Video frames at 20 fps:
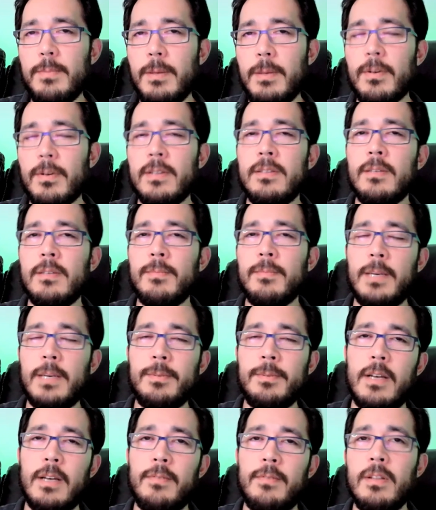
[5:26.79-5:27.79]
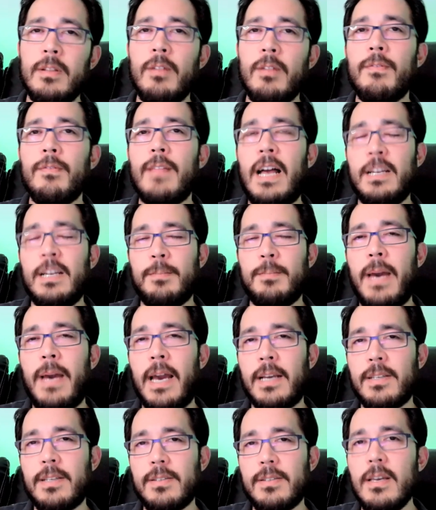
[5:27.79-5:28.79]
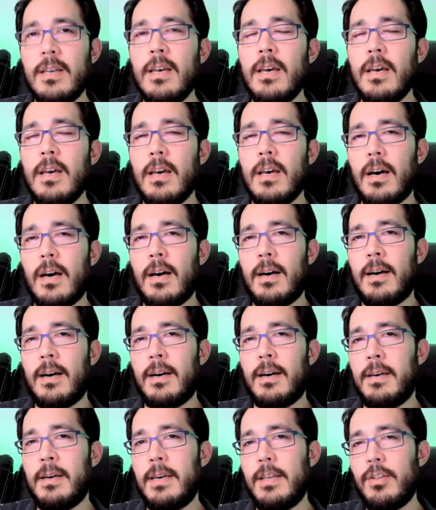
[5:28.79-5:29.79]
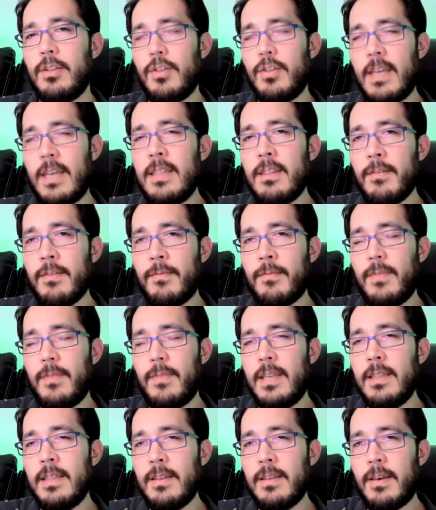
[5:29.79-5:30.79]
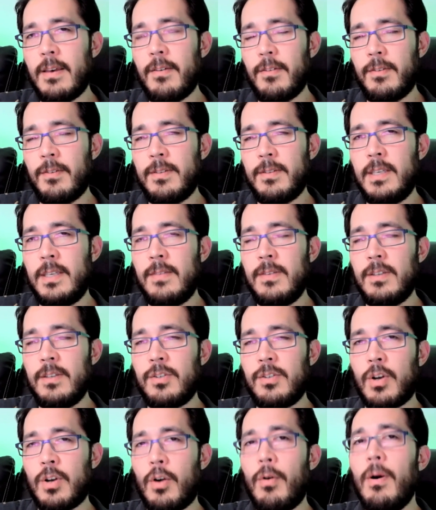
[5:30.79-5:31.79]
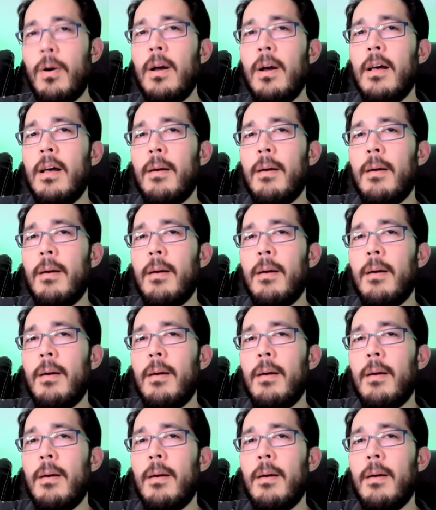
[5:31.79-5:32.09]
people, and sometimes you'll have little flashbacks uh, in the in the TV show.